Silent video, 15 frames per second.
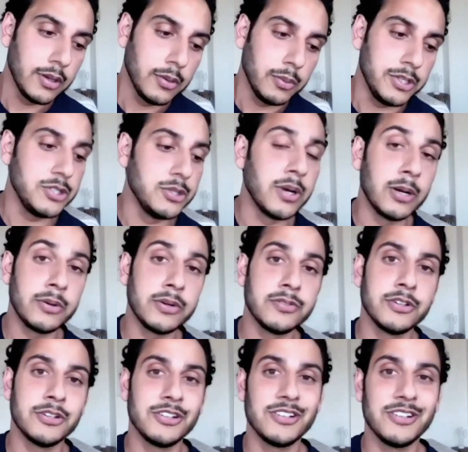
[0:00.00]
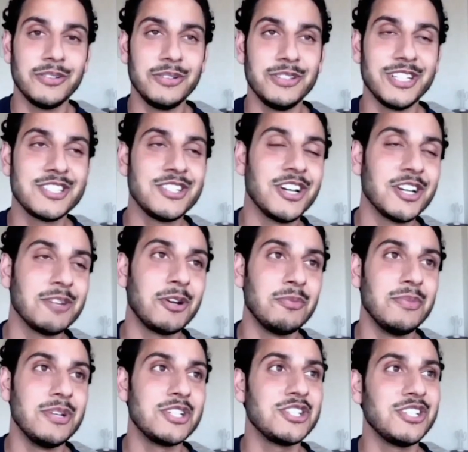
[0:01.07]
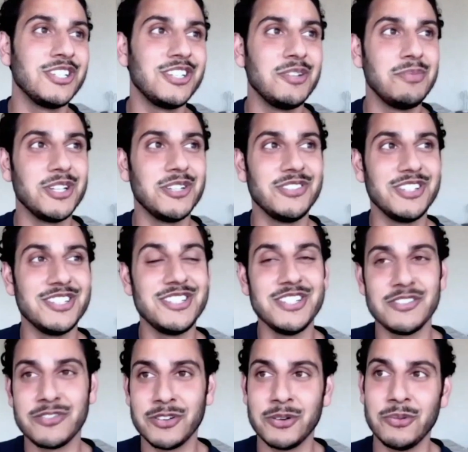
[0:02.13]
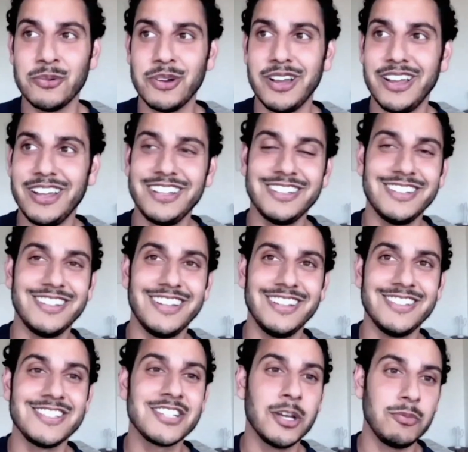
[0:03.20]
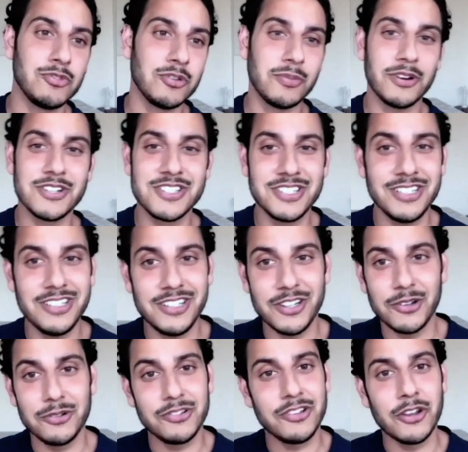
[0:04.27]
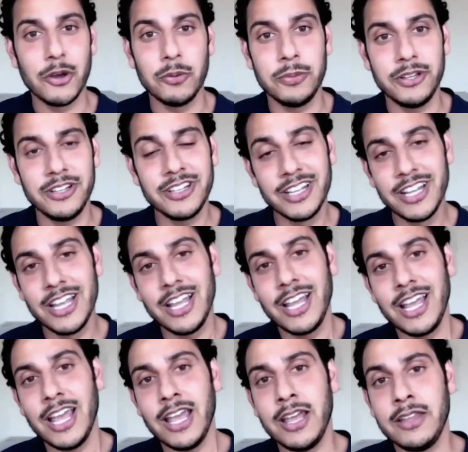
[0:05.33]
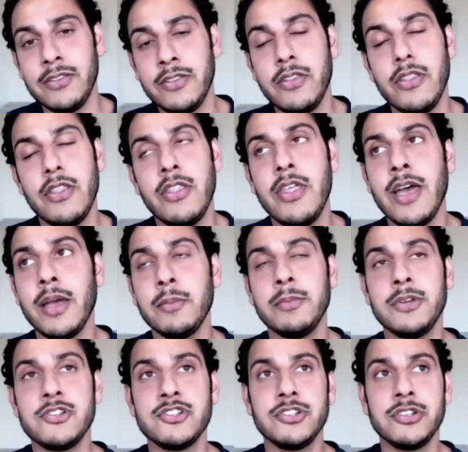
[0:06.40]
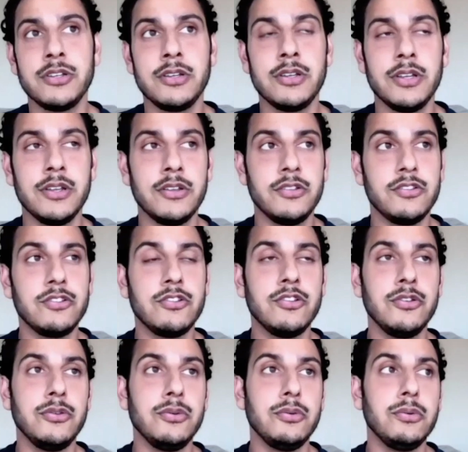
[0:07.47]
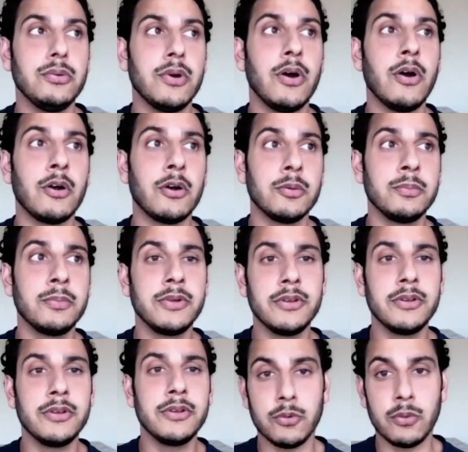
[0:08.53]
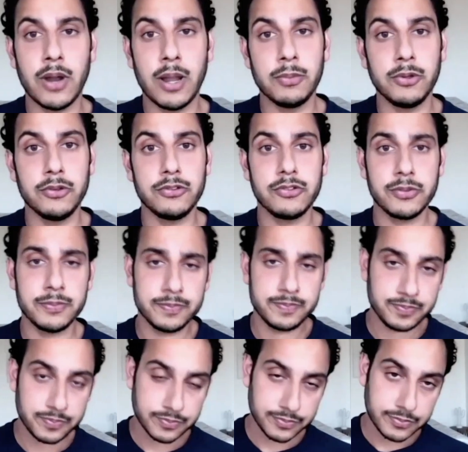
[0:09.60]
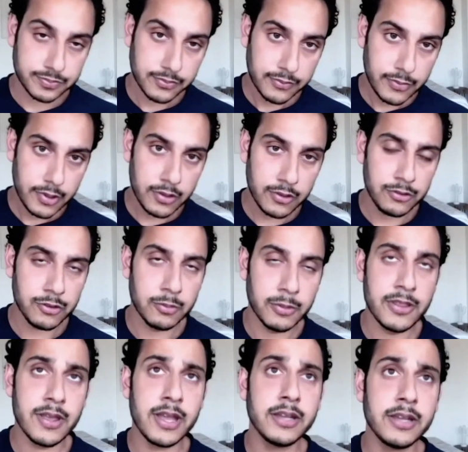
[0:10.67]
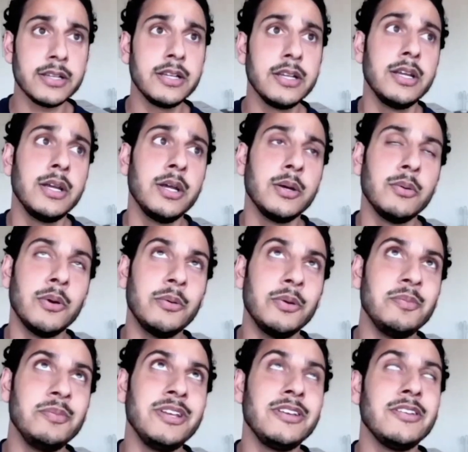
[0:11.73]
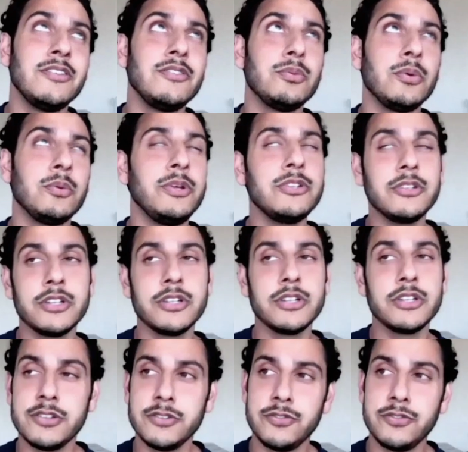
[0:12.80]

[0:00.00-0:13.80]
We do, however, we like to talk about our mission in a bit of a different way, and this comes from our CEO, Toby. And that mission is to arm the rebels. So by that, what we mean is when we look into the